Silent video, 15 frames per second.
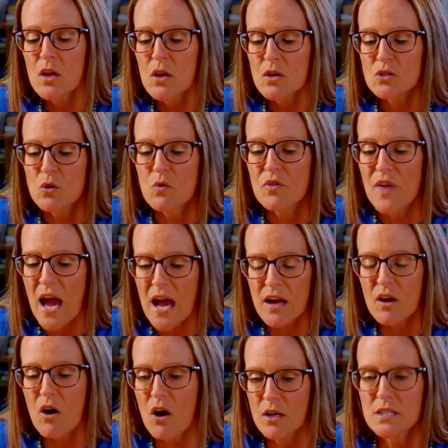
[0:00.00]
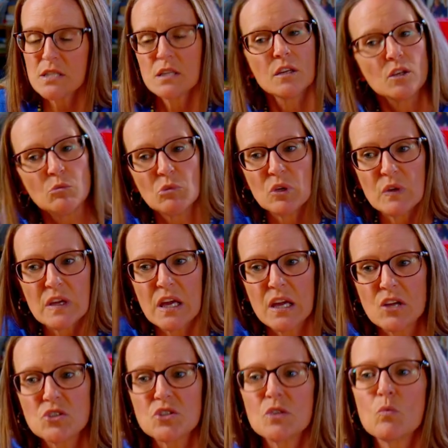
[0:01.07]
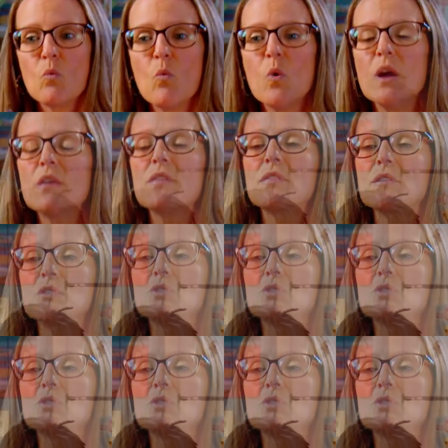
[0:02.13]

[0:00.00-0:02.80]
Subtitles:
So that constant communication with the